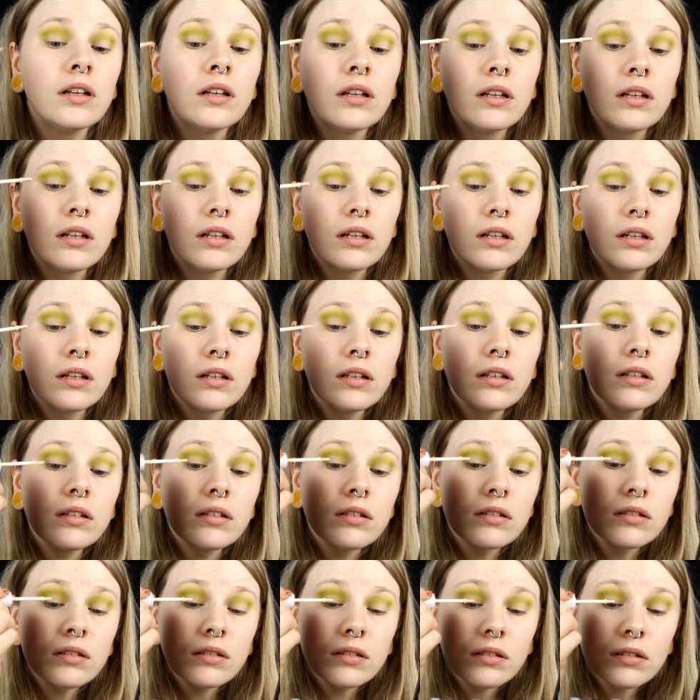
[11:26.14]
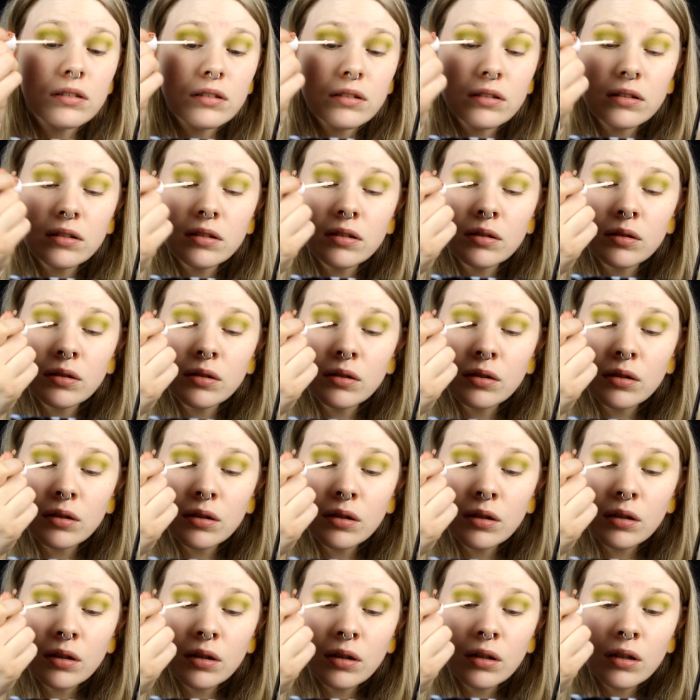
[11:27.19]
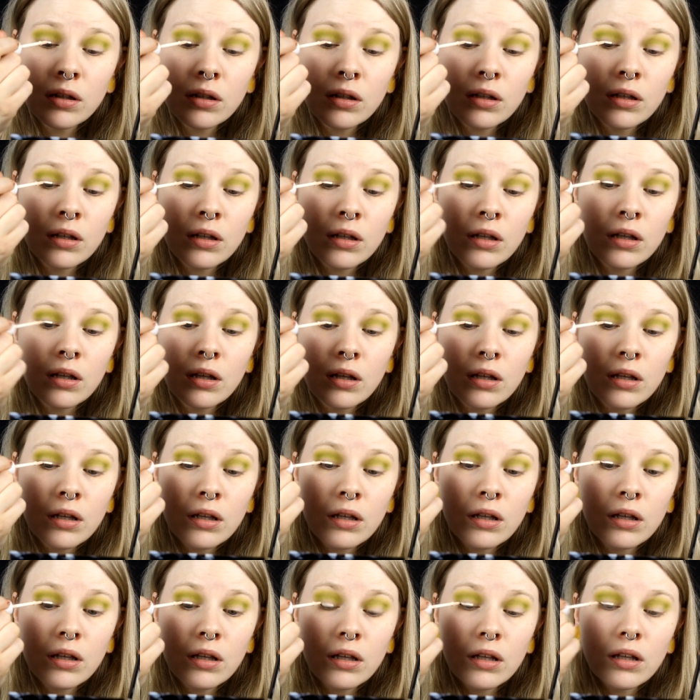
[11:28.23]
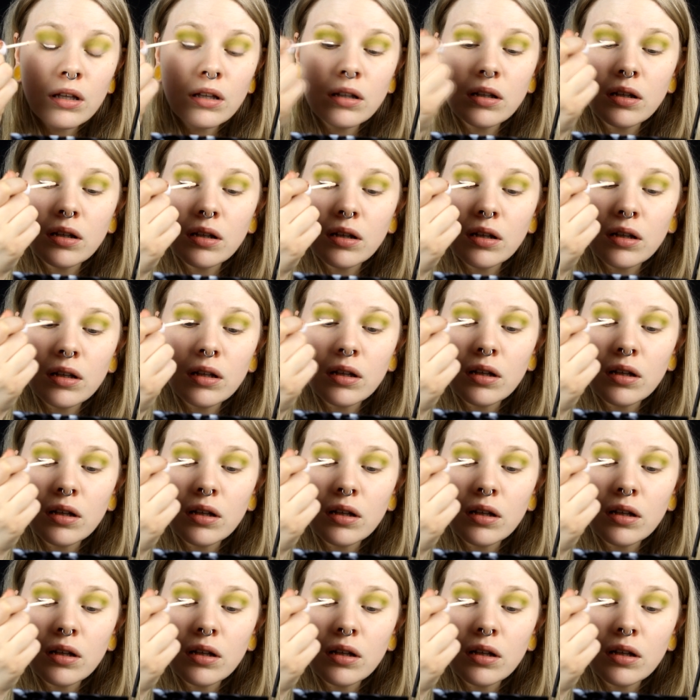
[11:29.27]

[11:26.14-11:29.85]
(no one is talking)